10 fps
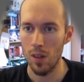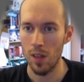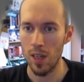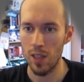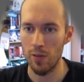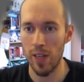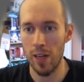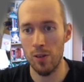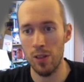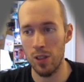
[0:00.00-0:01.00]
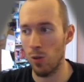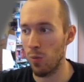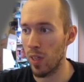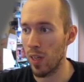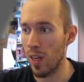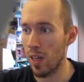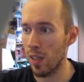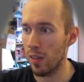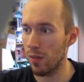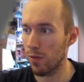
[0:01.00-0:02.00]
And as of now there's no media
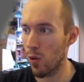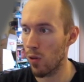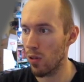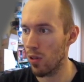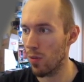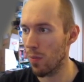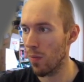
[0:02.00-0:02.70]
here, of course